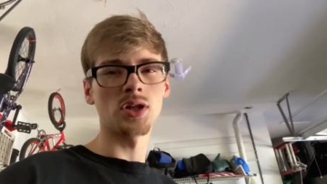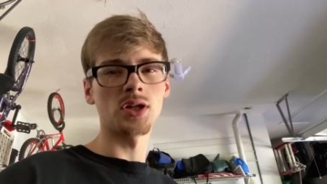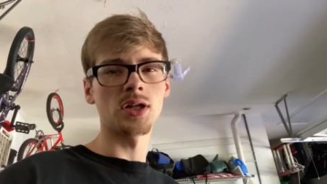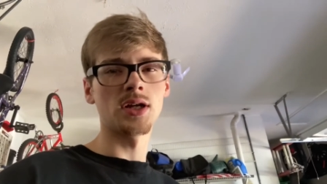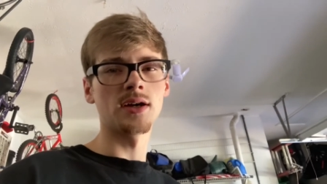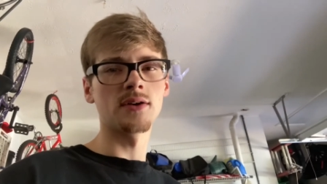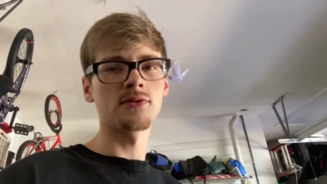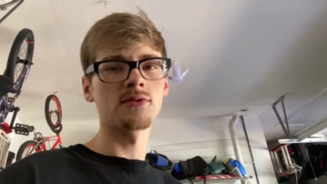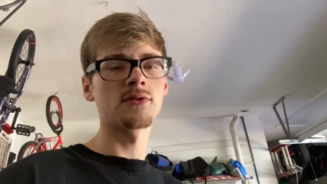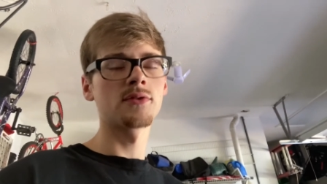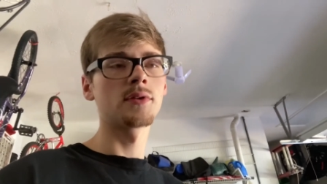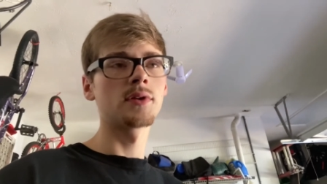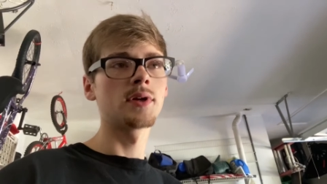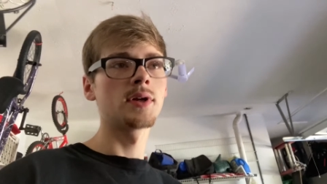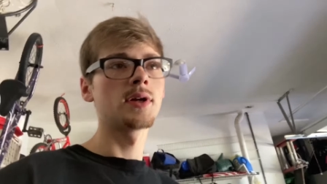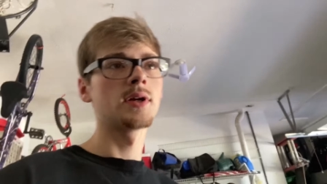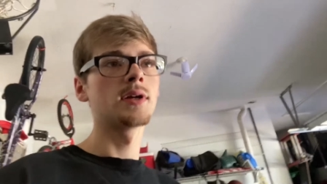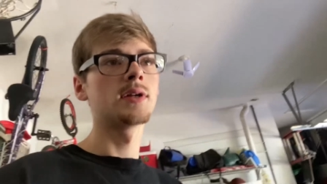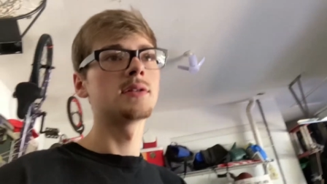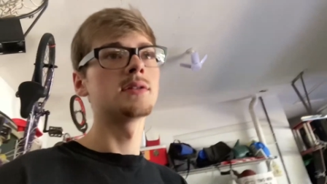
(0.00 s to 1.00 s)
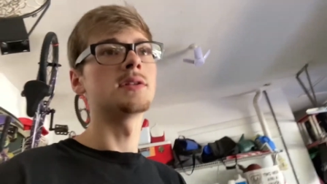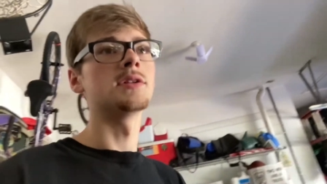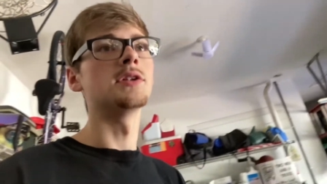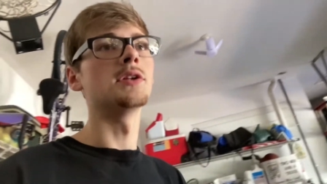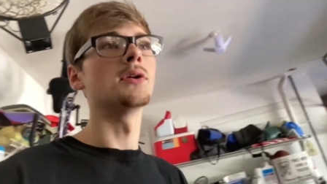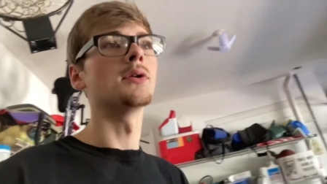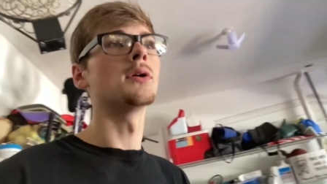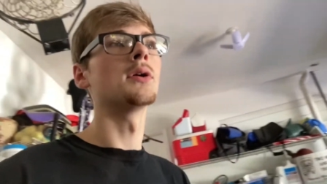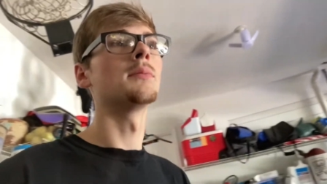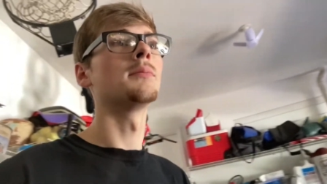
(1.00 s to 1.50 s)
enough to
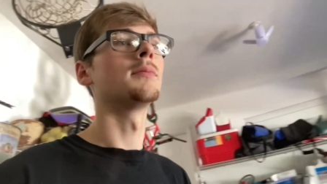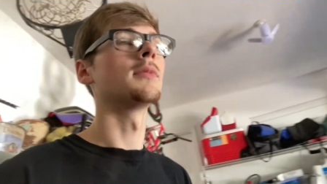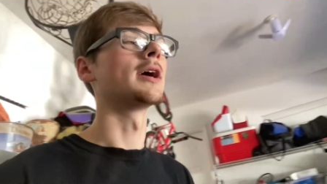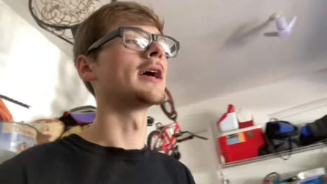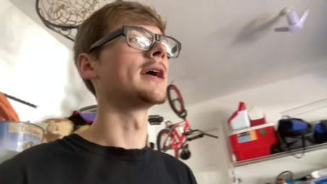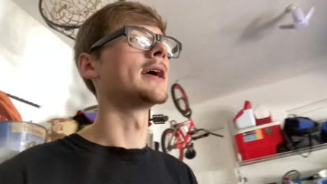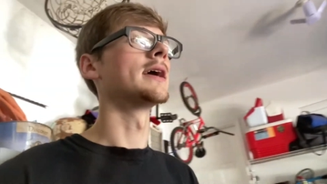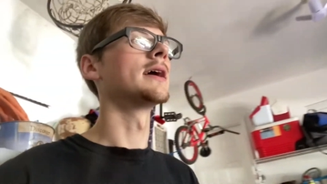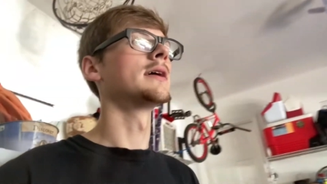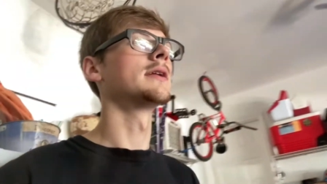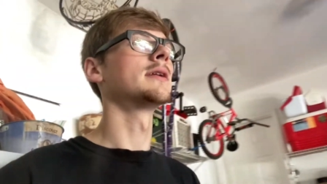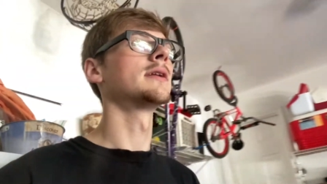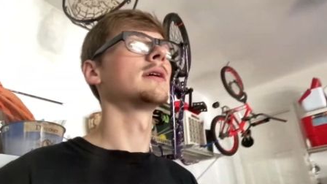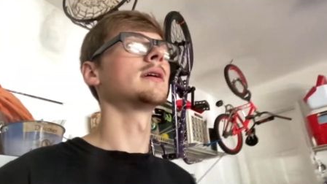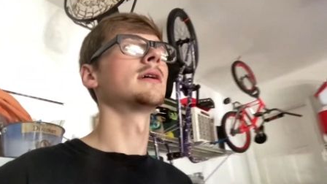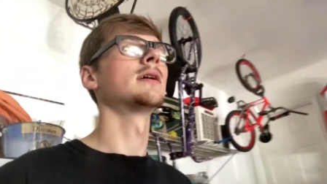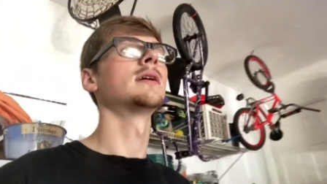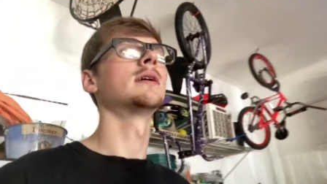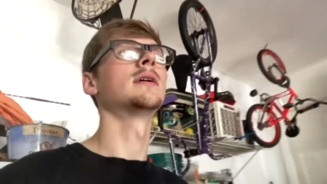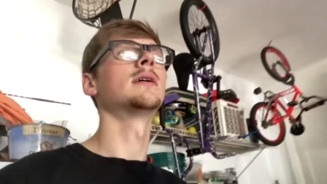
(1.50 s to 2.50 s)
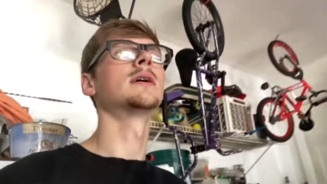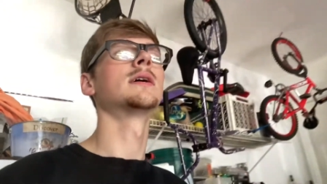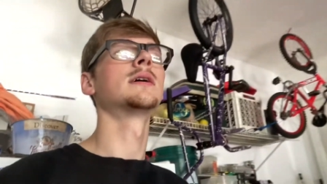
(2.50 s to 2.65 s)
do them. And uh,